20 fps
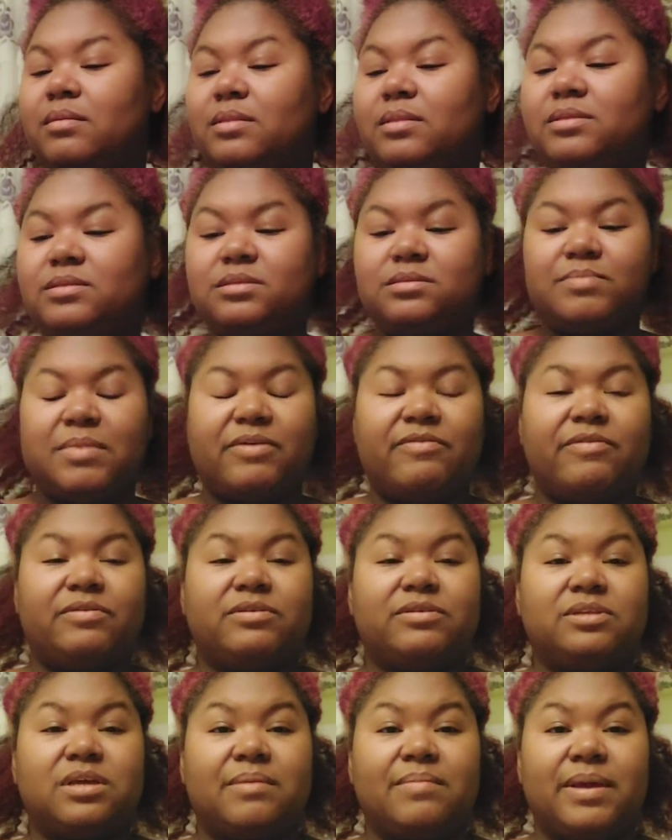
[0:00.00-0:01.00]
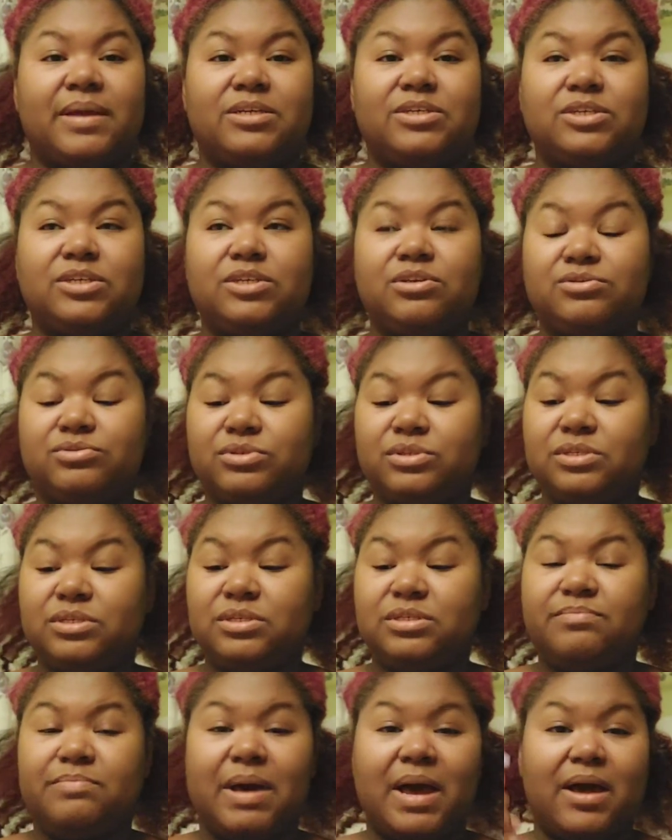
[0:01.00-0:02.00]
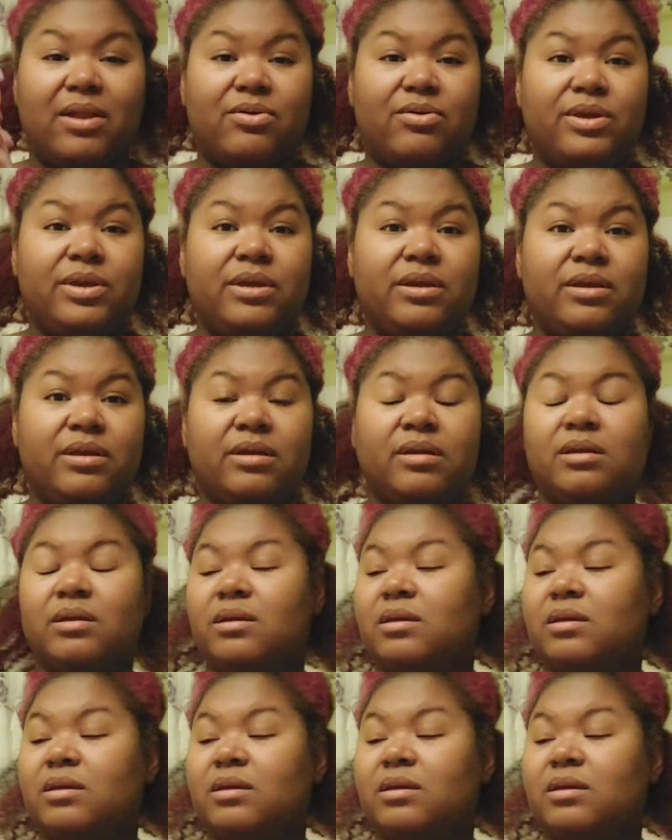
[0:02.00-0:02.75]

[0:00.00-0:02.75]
this is my first time actually using this bottle here.